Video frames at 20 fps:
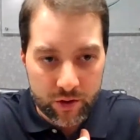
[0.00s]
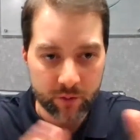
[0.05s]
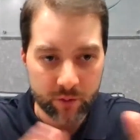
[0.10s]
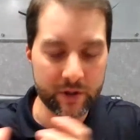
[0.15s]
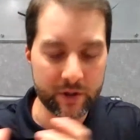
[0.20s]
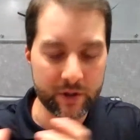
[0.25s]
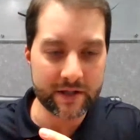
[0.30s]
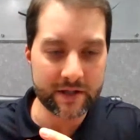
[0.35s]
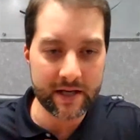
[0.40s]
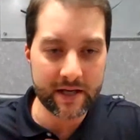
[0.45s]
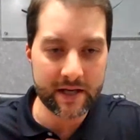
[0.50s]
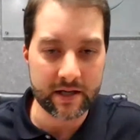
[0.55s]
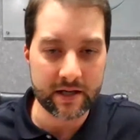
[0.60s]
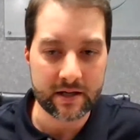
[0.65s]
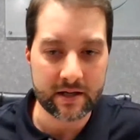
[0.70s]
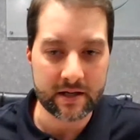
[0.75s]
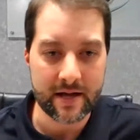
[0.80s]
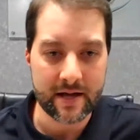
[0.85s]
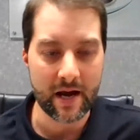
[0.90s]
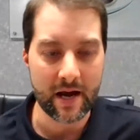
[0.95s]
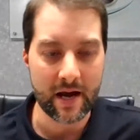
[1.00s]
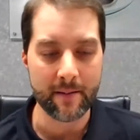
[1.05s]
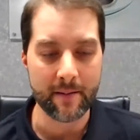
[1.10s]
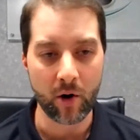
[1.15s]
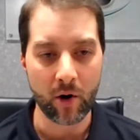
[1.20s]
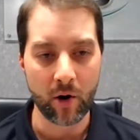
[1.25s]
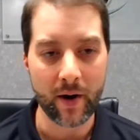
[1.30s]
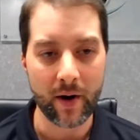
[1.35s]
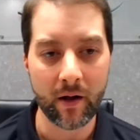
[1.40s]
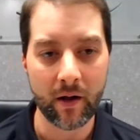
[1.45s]
early, really late in that
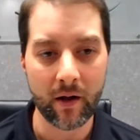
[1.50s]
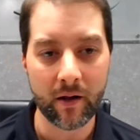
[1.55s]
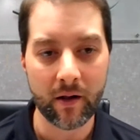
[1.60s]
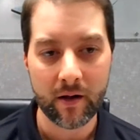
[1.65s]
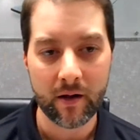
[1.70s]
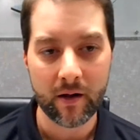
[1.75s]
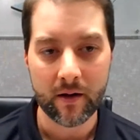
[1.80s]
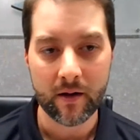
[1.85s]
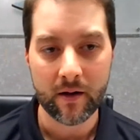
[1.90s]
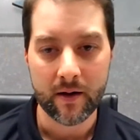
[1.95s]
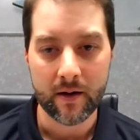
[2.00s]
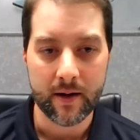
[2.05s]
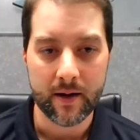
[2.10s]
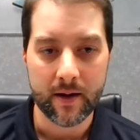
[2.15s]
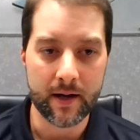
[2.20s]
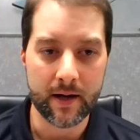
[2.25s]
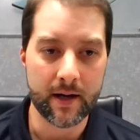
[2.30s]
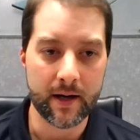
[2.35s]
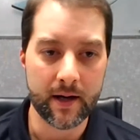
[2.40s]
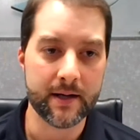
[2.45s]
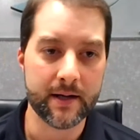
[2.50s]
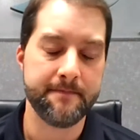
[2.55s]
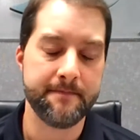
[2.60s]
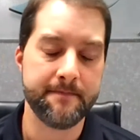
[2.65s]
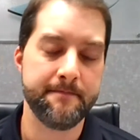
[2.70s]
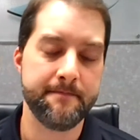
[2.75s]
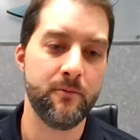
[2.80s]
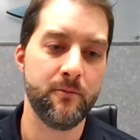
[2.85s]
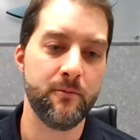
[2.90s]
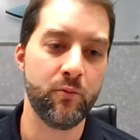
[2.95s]
MRL
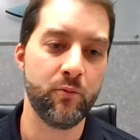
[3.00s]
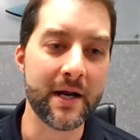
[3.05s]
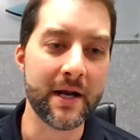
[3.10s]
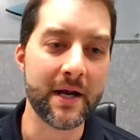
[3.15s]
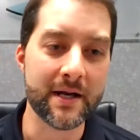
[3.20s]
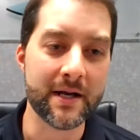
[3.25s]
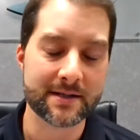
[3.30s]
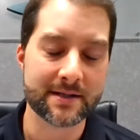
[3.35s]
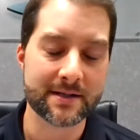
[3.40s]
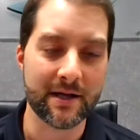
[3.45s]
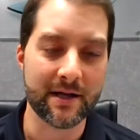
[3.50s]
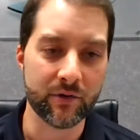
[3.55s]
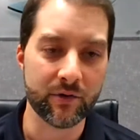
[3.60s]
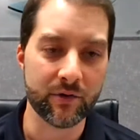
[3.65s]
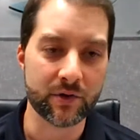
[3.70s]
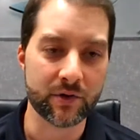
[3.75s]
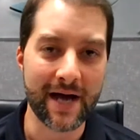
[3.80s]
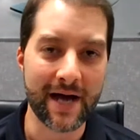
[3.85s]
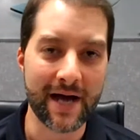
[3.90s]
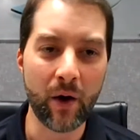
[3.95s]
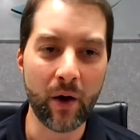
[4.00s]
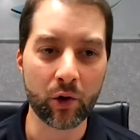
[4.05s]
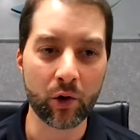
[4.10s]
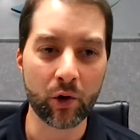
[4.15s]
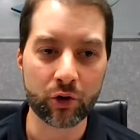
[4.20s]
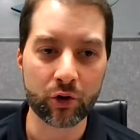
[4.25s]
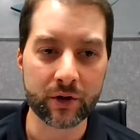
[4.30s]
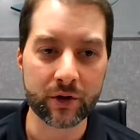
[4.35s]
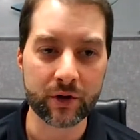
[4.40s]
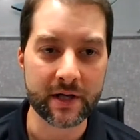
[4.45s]
readiness levels.
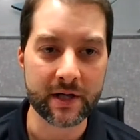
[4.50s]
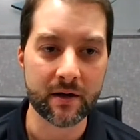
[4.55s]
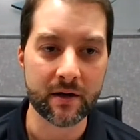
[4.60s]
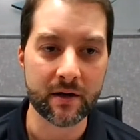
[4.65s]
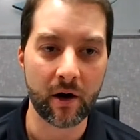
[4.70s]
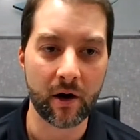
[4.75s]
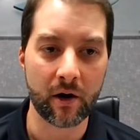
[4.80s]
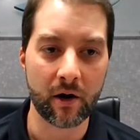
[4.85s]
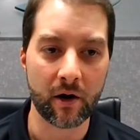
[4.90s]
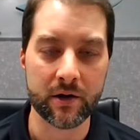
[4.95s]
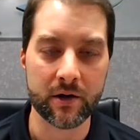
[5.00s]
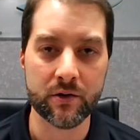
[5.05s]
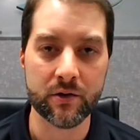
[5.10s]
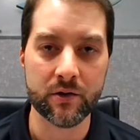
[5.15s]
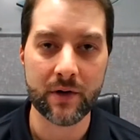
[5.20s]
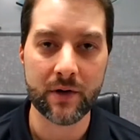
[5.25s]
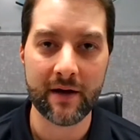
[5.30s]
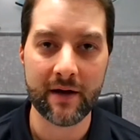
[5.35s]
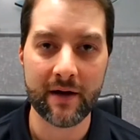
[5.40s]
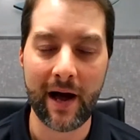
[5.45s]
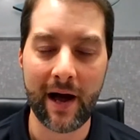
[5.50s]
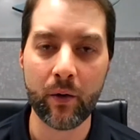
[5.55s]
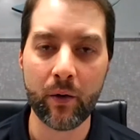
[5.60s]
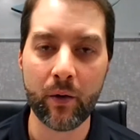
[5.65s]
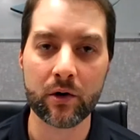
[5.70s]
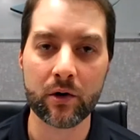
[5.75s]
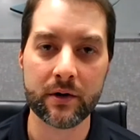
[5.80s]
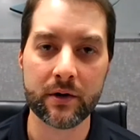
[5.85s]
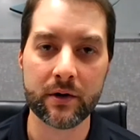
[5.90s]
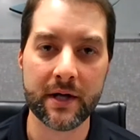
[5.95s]
How early
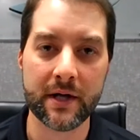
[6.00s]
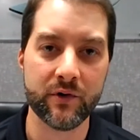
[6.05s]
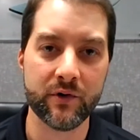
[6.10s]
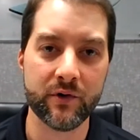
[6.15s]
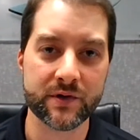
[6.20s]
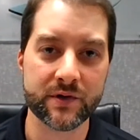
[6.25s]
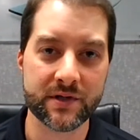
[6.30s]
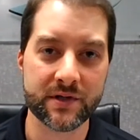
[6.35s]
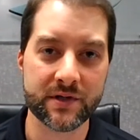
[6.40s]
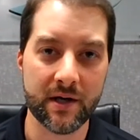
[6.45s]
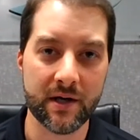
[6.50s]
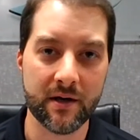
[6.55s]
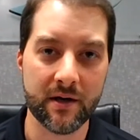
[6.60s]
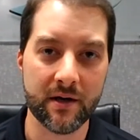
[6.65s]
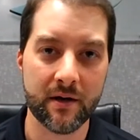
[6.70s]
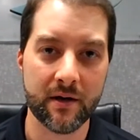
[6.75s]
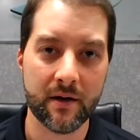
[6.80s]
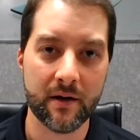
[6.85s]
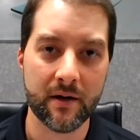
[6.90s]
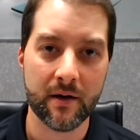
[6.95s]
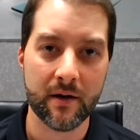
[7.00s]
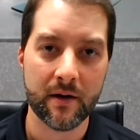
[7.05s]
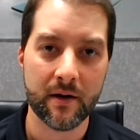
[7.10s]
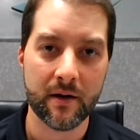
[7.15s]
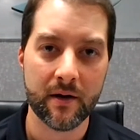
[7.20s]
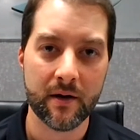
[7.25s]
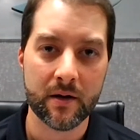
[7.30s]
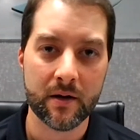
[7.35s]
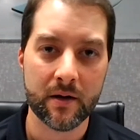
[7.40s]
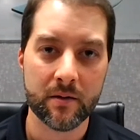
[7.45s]
have you seen
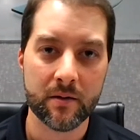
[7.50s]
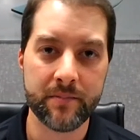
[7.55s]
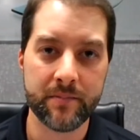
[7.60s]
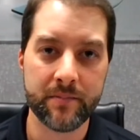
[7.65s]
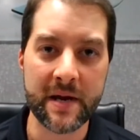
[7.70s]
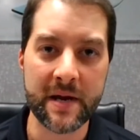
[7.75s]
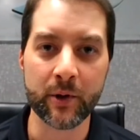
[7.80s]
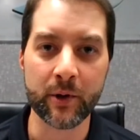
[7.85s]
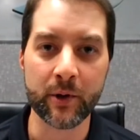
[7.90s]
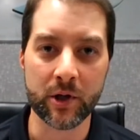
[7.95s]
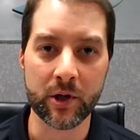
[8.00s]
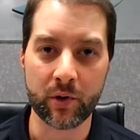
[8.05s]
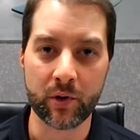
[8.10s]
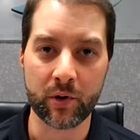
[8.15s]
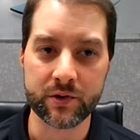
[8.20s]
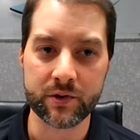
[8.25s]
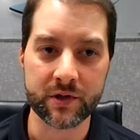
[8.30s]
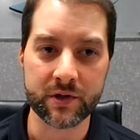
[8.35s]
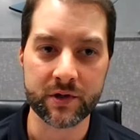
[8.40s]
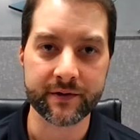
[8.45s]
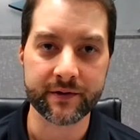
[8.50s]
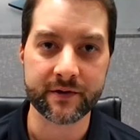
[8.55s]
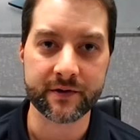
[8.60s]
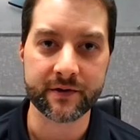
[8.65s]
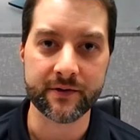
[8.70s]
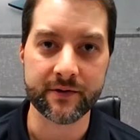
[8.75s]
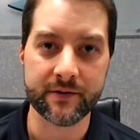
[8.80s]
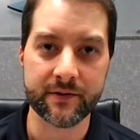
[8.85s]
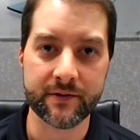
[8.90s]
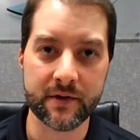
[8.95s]
people approach us,
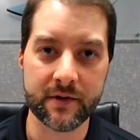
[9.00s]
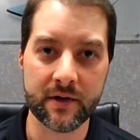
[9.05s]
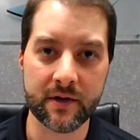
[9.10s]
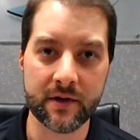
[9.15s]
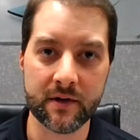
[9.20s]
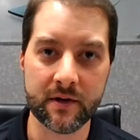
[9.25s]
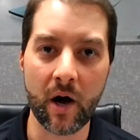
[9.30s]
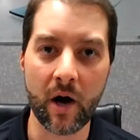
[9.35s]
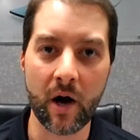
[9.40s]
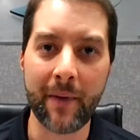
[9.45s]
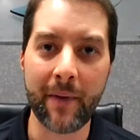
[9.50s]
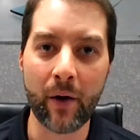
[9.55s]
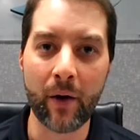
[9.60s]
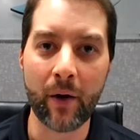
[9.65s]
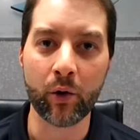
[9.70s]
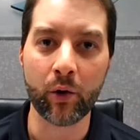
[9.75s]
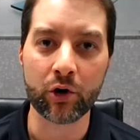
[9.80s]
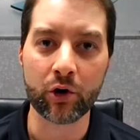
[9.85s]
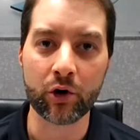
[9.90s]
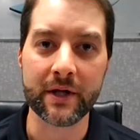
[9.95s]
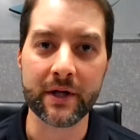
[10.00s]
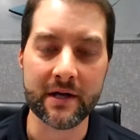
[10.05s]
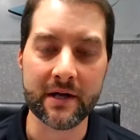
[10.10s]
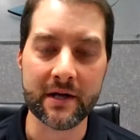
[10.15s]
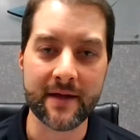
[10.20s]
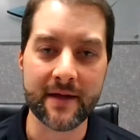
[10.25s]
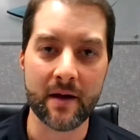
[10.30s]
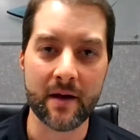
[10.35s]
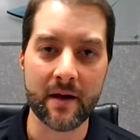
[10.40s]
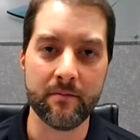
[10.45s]
and how early
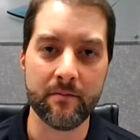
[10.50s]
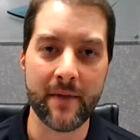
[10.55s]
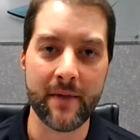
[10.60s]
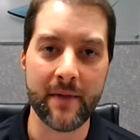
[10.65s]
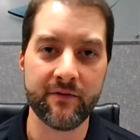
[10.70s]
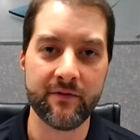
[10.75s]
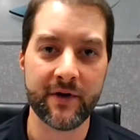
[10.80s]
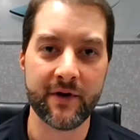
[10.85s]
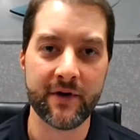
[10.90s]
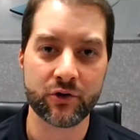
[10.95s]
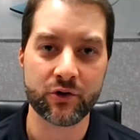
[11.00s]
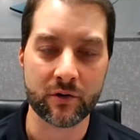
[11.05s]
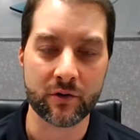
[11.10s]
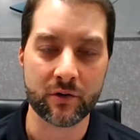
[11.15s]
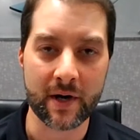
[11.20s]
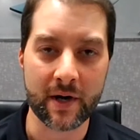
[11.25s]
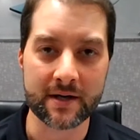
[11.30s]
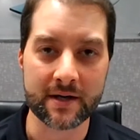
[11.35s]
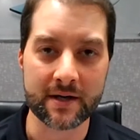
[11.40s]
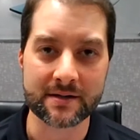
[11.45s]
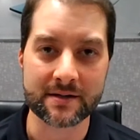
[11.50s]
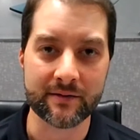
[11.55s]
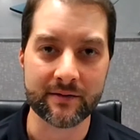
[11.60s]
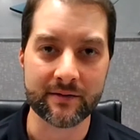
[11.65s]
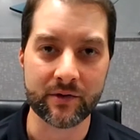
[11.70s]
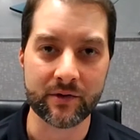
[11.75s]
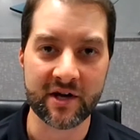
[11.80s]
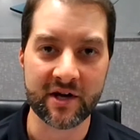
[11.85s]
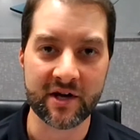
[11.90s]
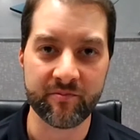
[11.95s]
in that manufacturing readiness
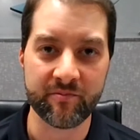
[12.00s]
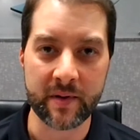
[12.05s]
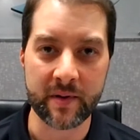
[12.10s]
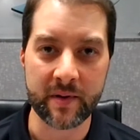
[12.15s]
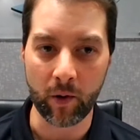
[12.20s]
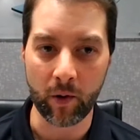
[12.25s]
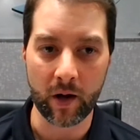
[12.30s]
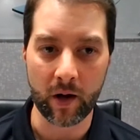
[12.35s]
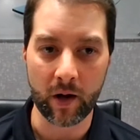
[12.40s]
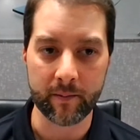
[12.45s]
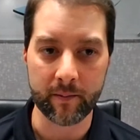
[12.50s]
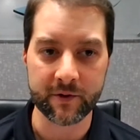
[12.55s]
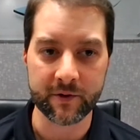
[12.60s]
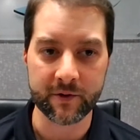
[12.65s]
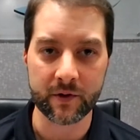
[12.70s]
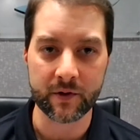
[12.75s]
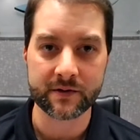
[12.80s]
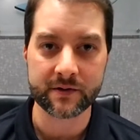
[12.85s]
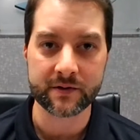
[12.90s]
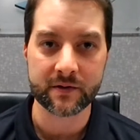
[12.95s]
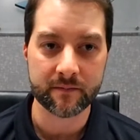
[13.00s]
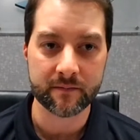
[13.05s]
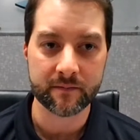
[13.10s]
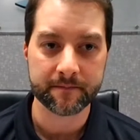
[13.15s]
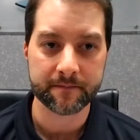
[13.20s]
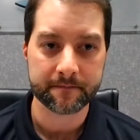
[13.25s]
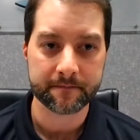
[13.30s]
level have people come to us?